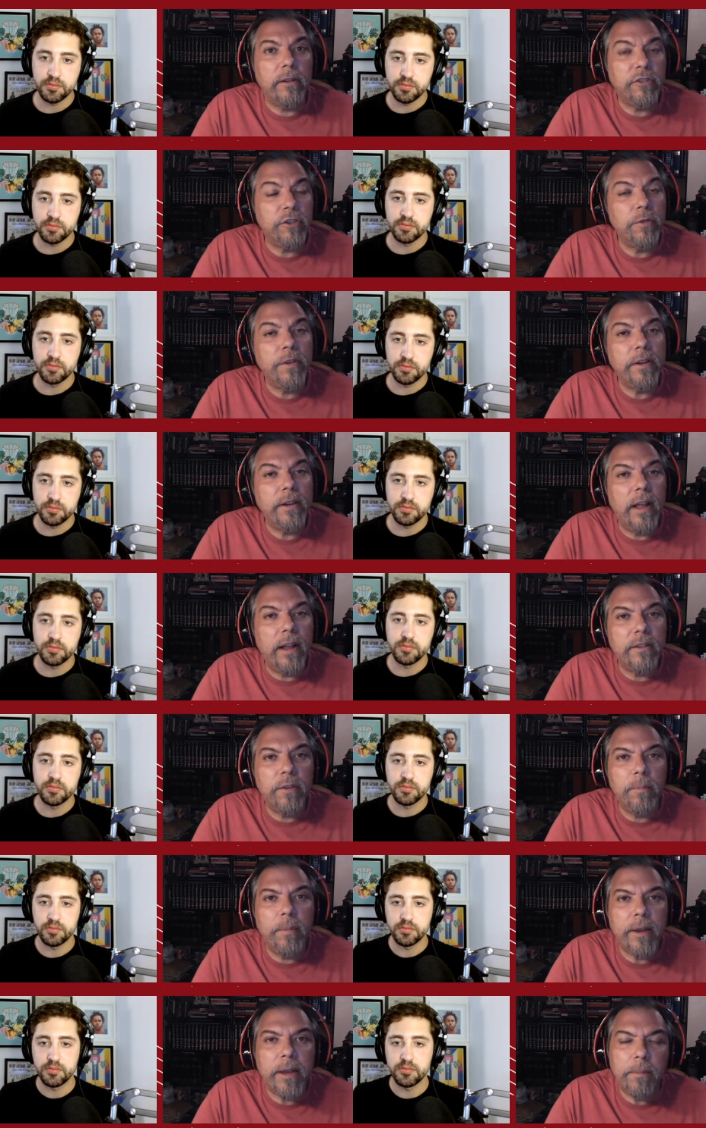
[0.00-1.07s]
Speaker 1: choosing not
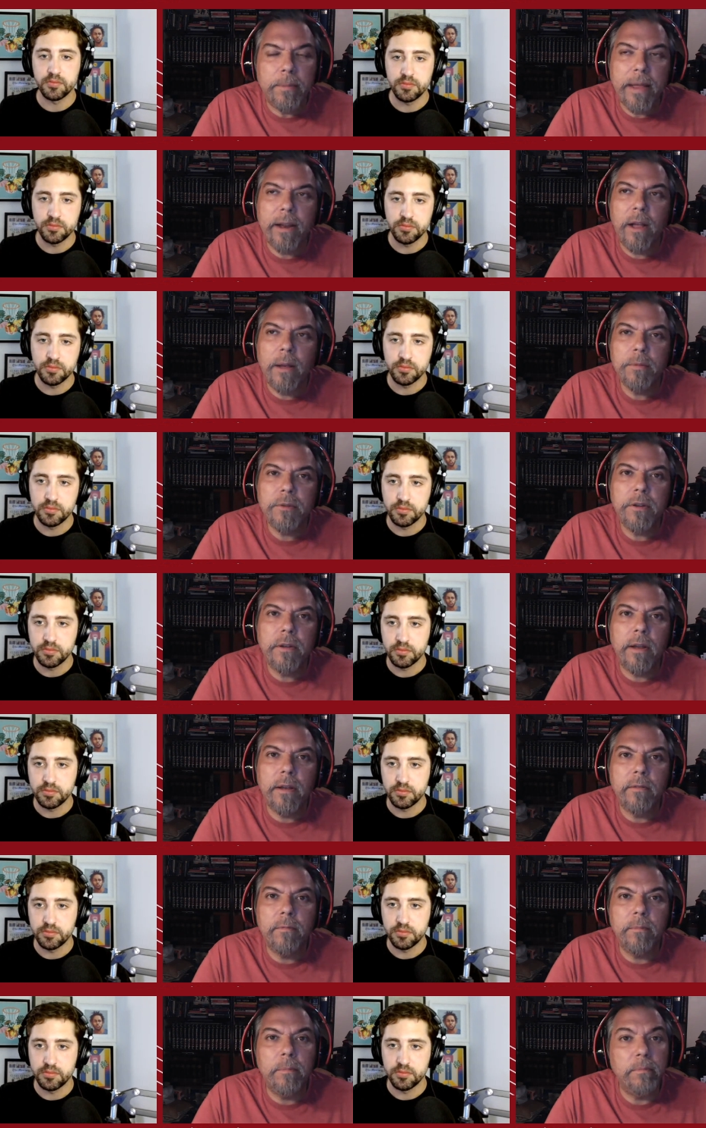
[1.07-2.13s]
to pick up that option
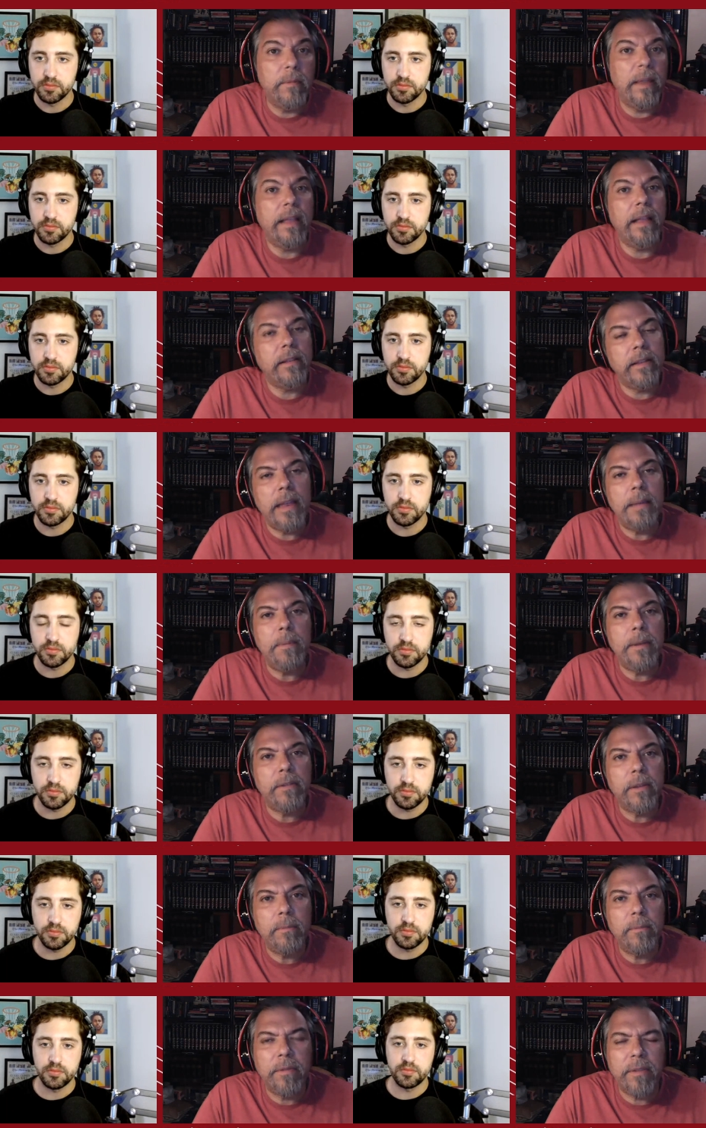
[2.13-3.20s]
and keeping
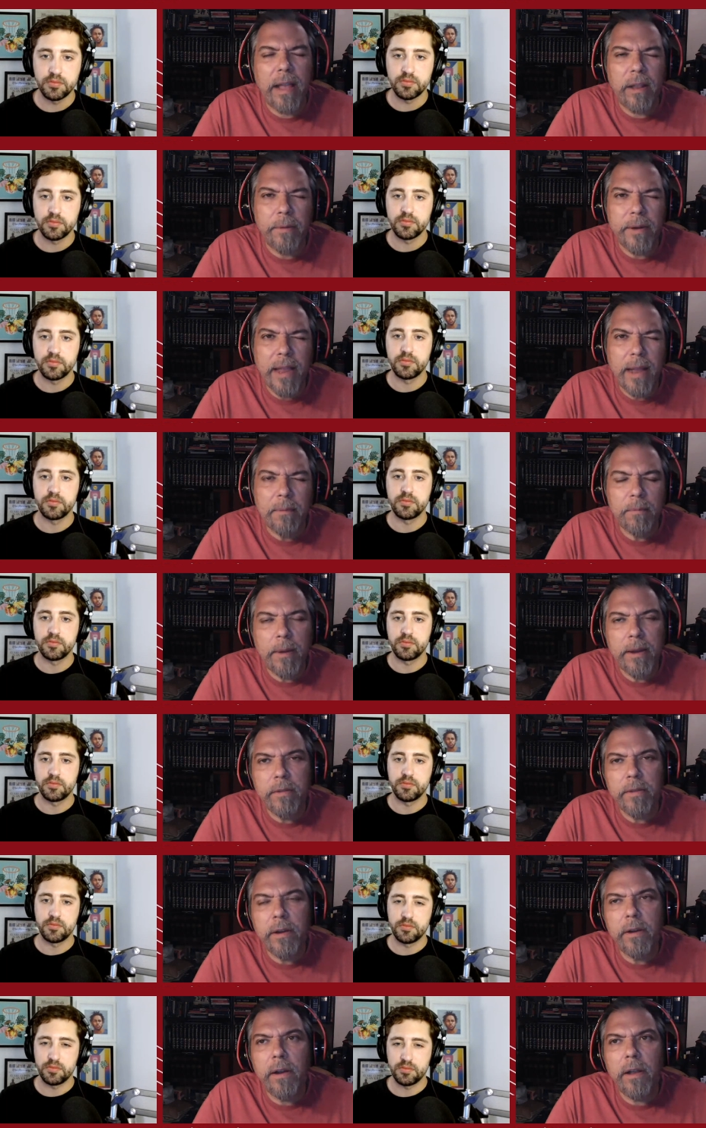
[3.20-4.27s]
some salary cap
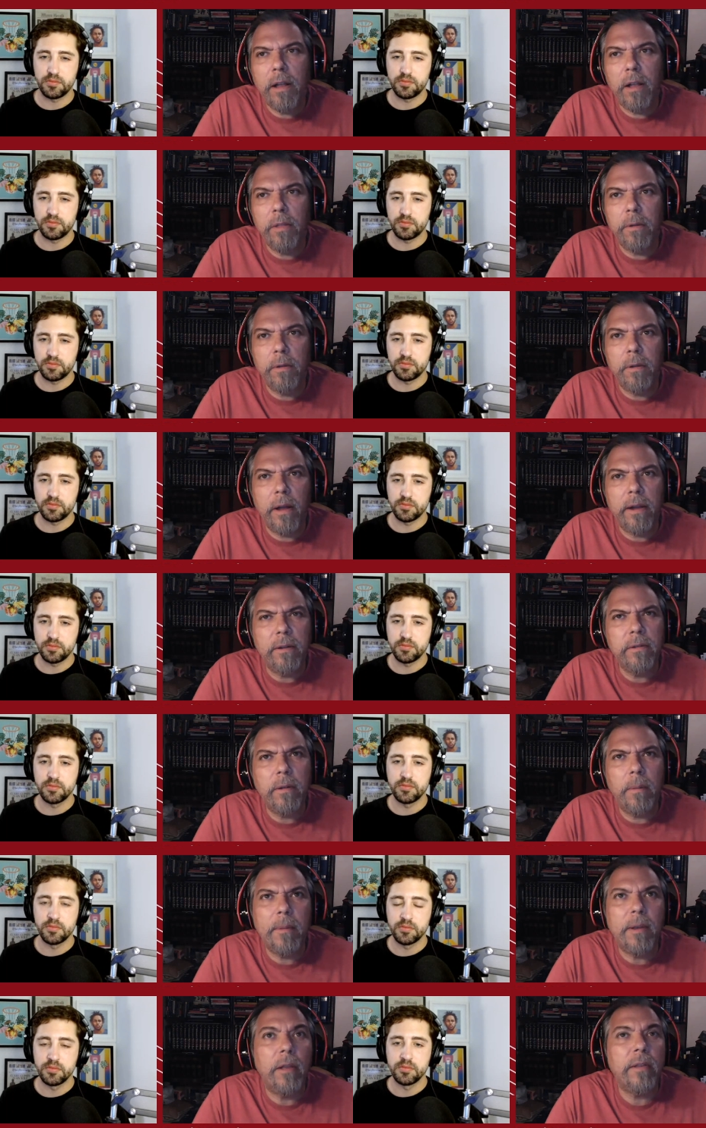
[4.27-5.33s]
space there. Although, I,
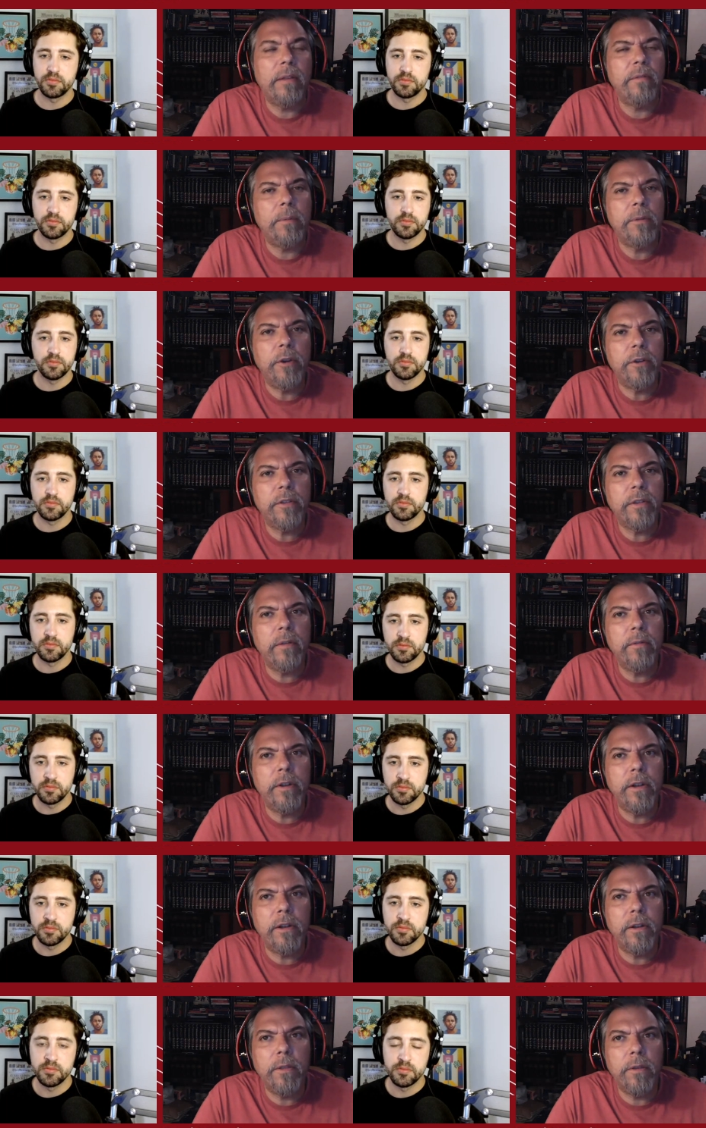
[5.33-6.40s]
I mean, aside from
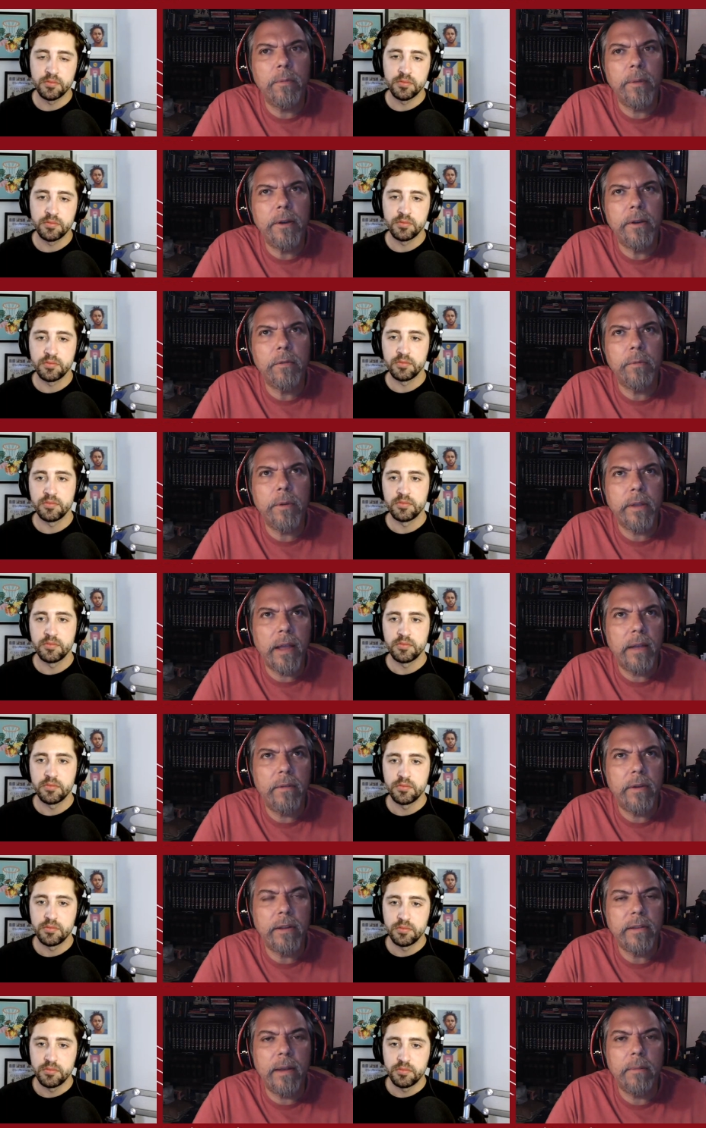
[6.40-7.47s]
Yurtseven, none of those players really have
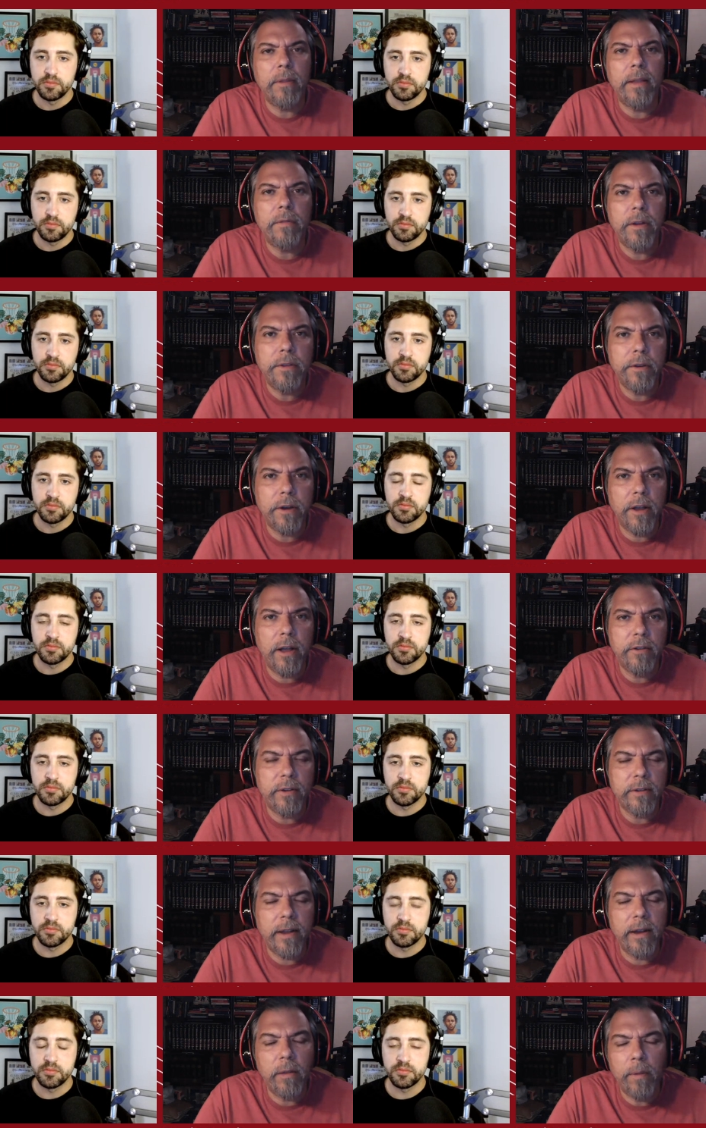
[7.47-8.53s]
any time left on their
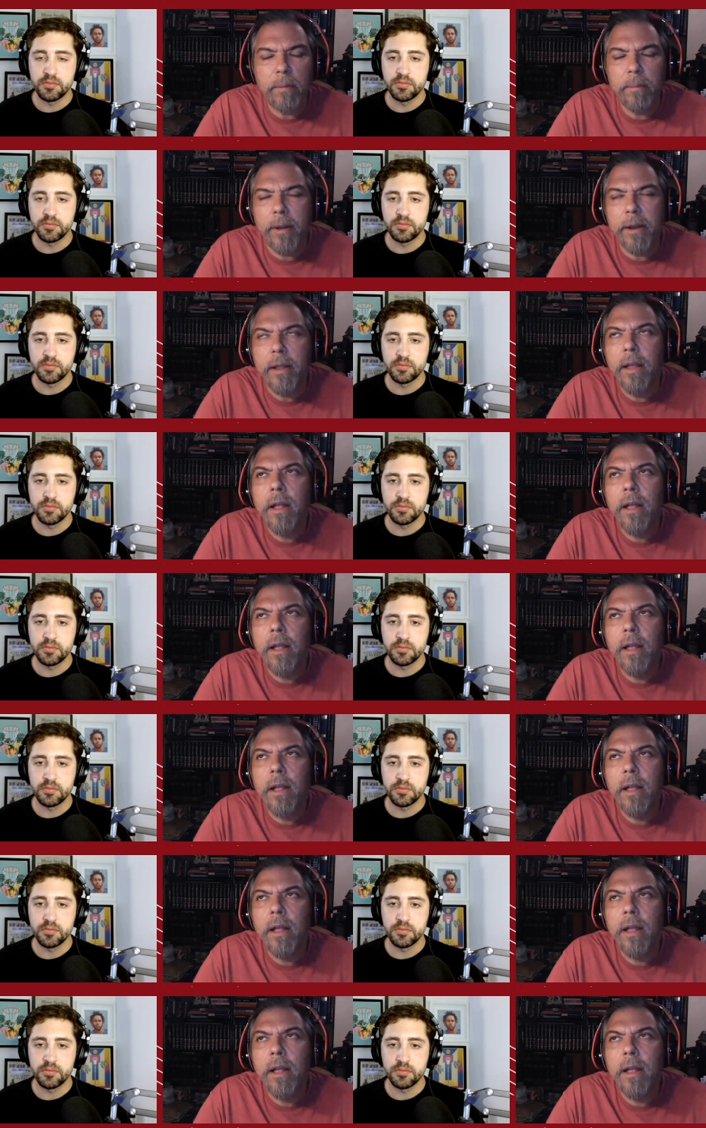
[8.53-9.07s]
contract anyway. But